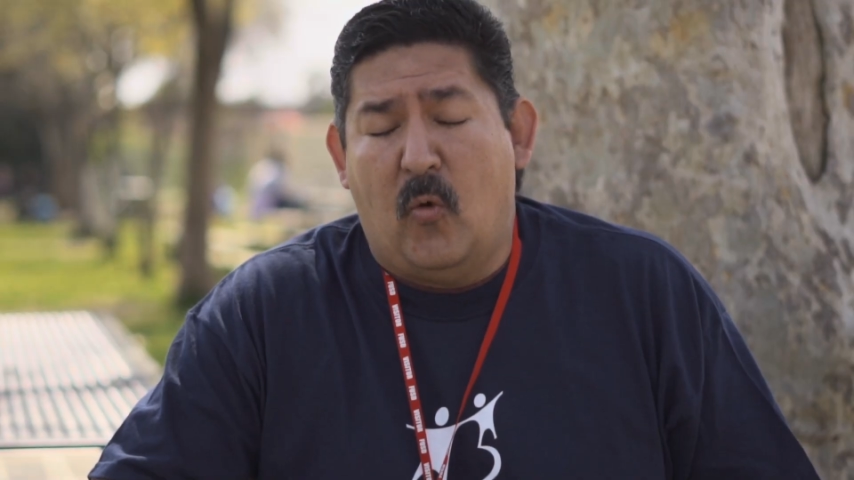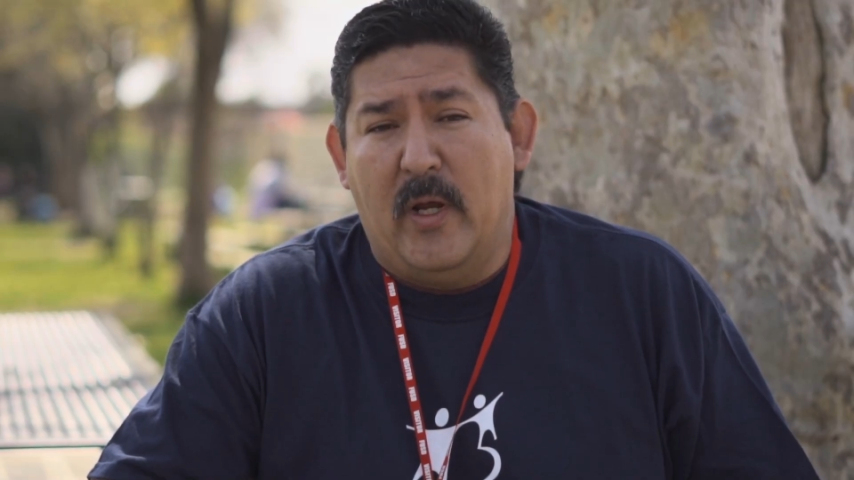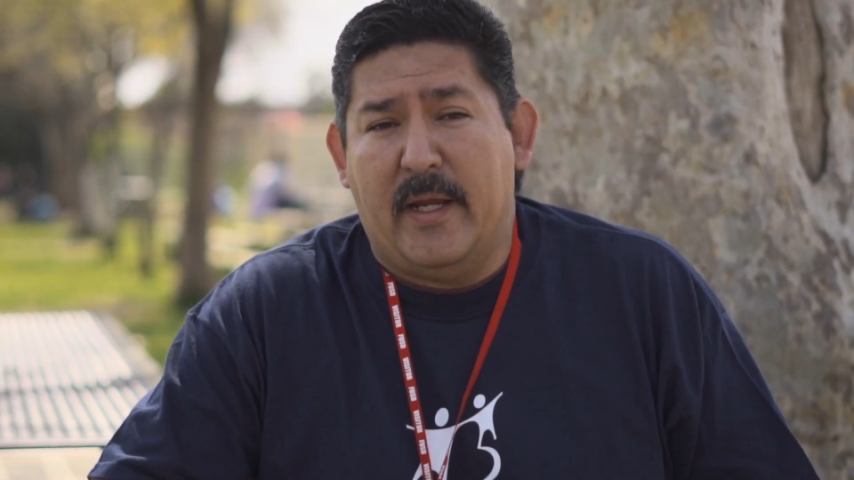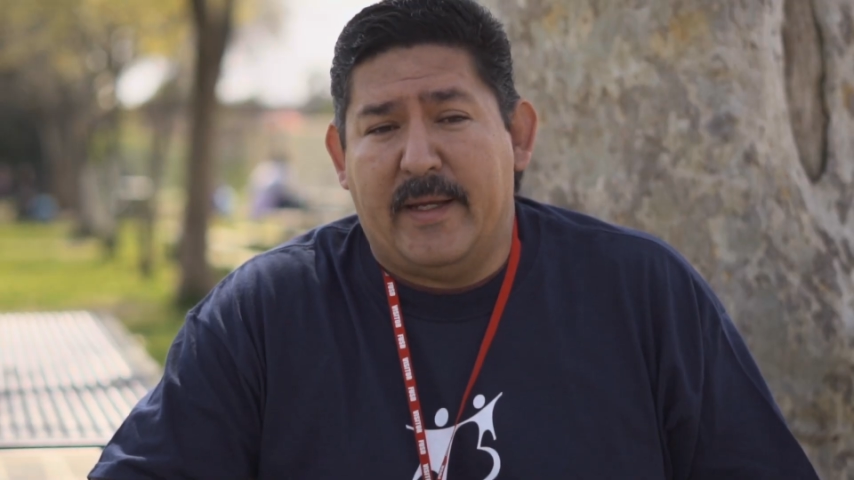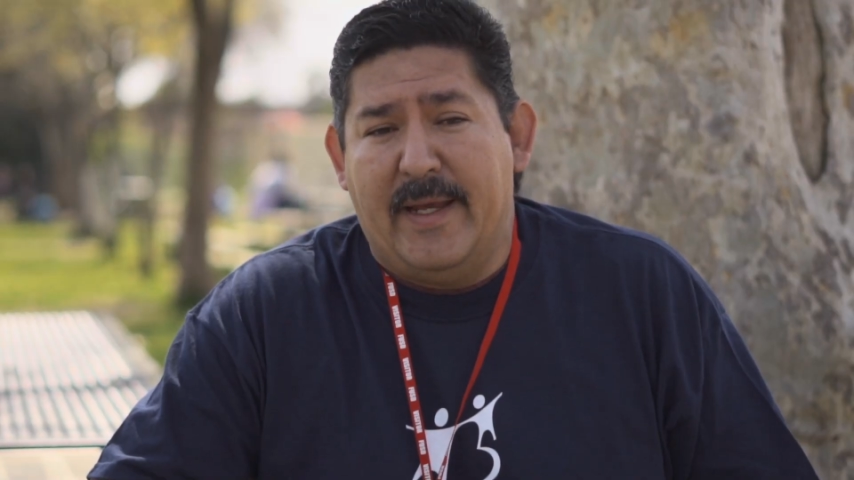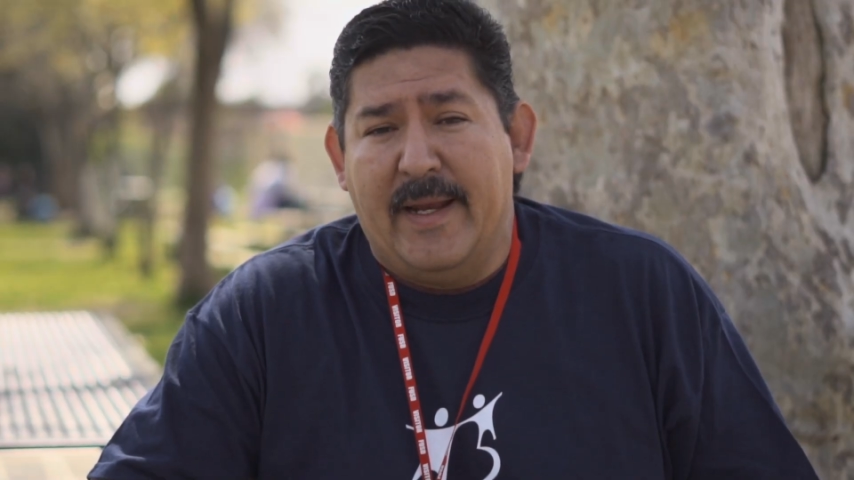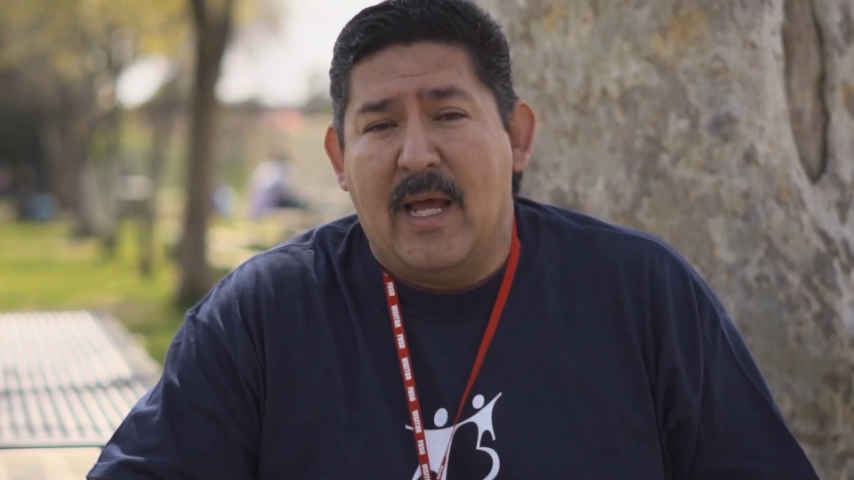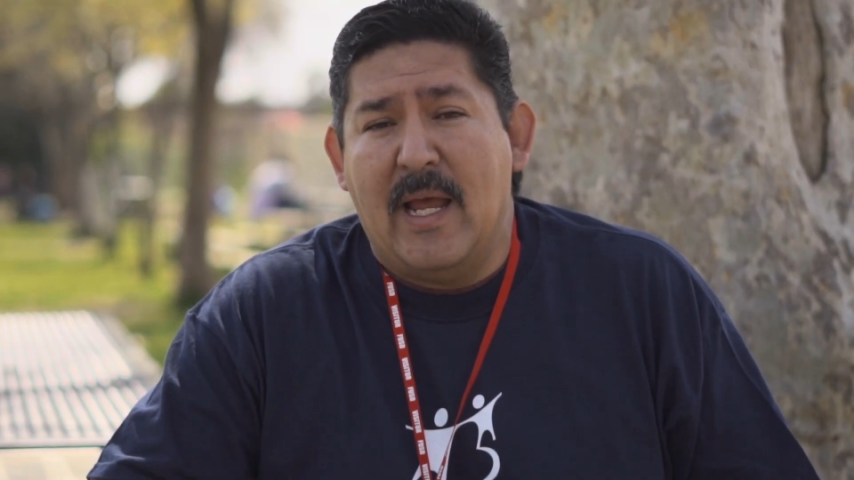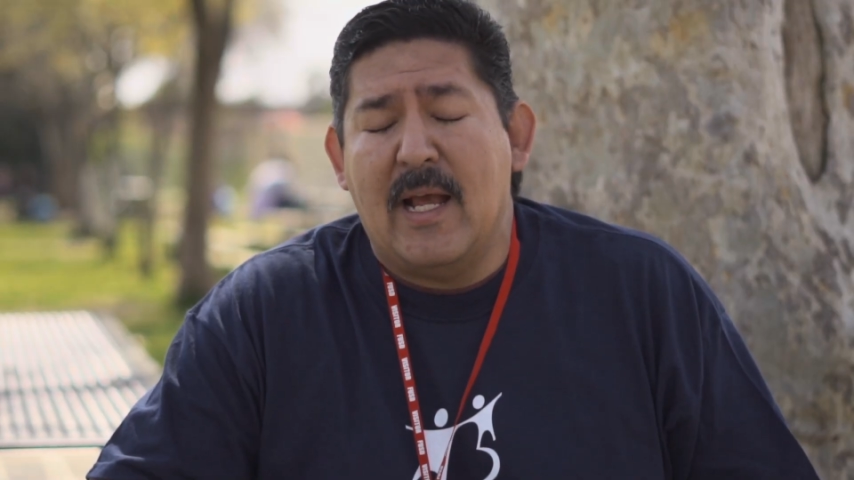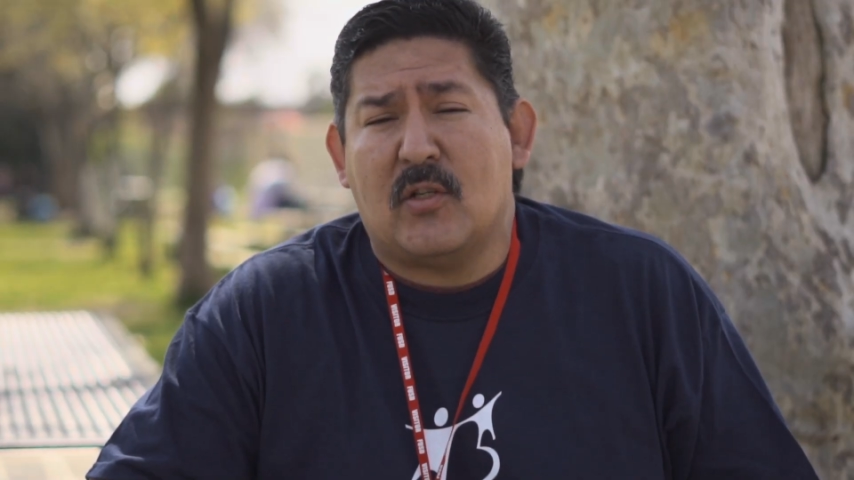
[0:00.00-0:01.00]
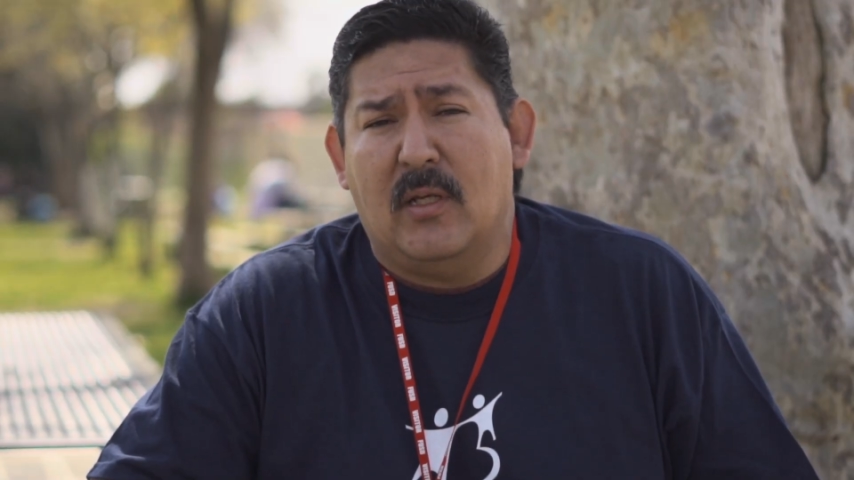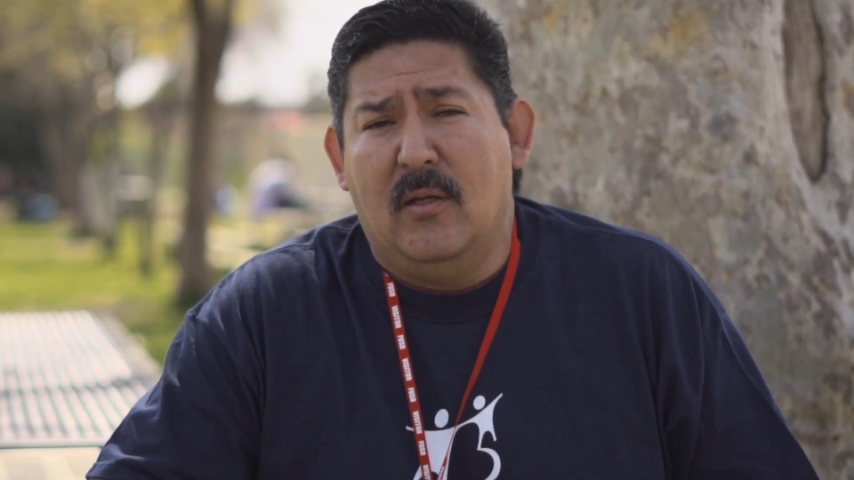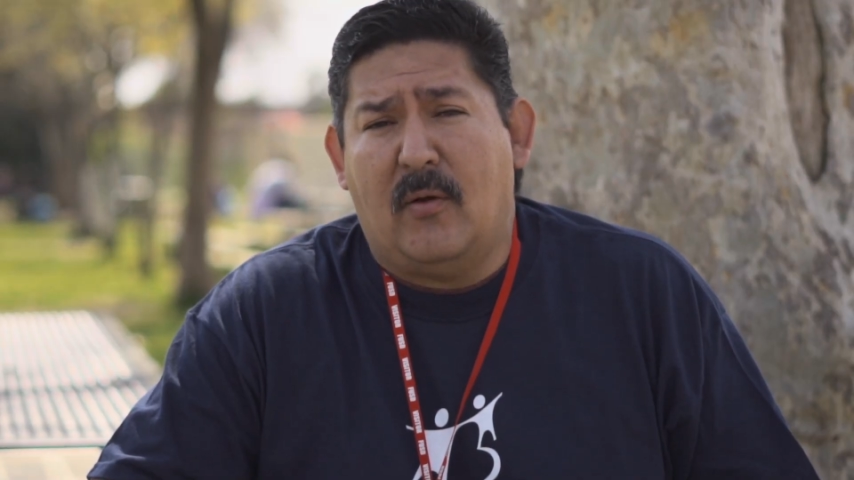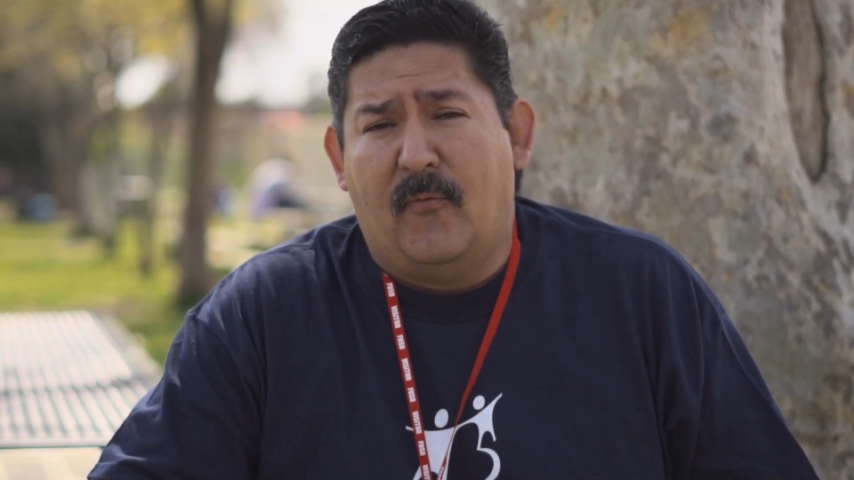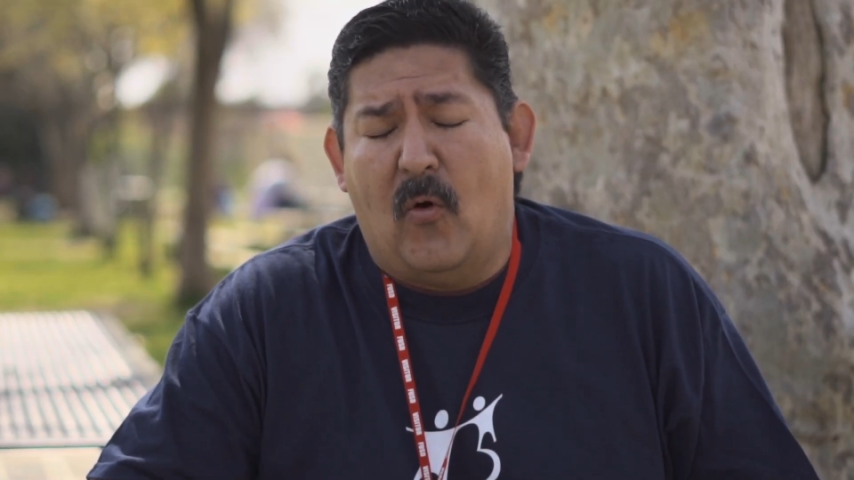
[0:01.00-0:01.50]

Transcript: quick and I actually look